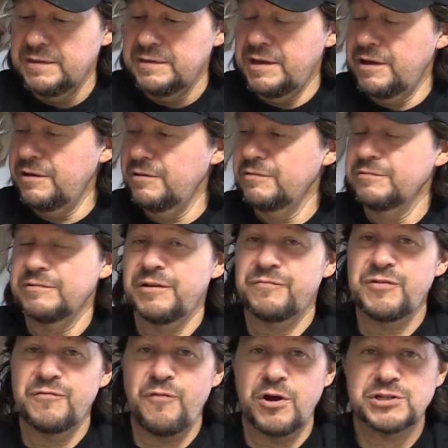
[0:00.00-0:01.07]
Now, if
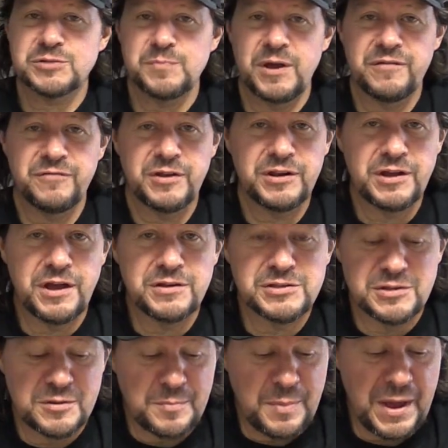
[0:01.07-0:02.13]
you've watched my videos
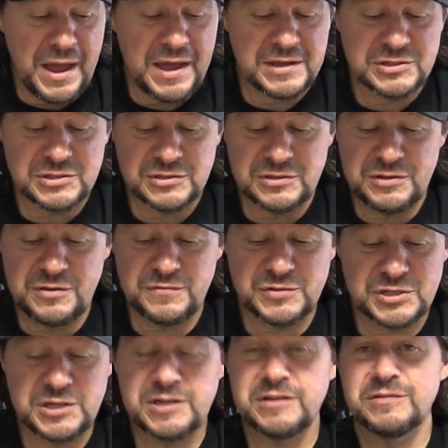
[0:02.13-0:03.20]
in the past, you've
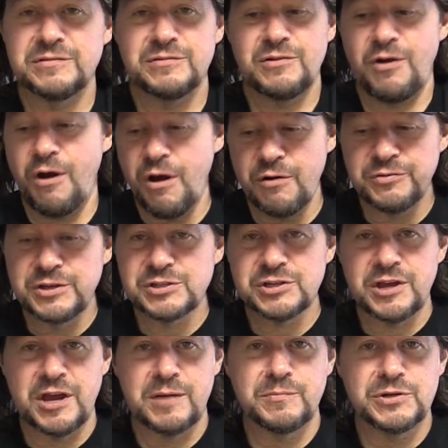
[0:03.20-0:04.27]
seen all these
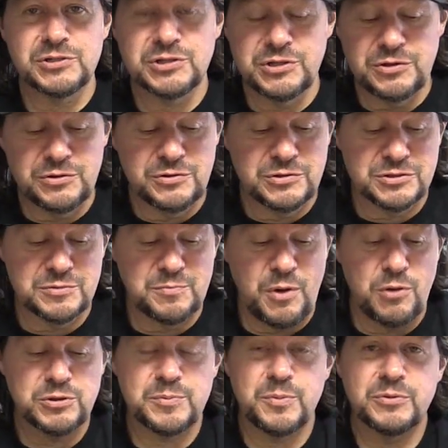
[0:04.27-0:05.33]
cameras used
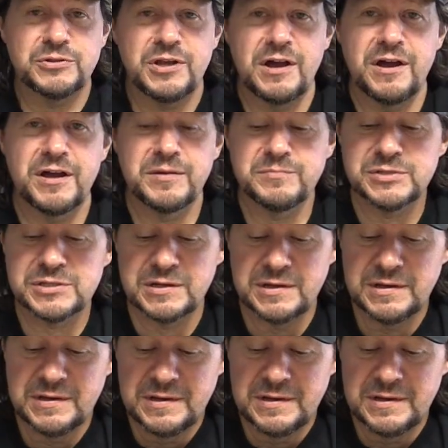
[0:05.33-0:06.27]
multiple times.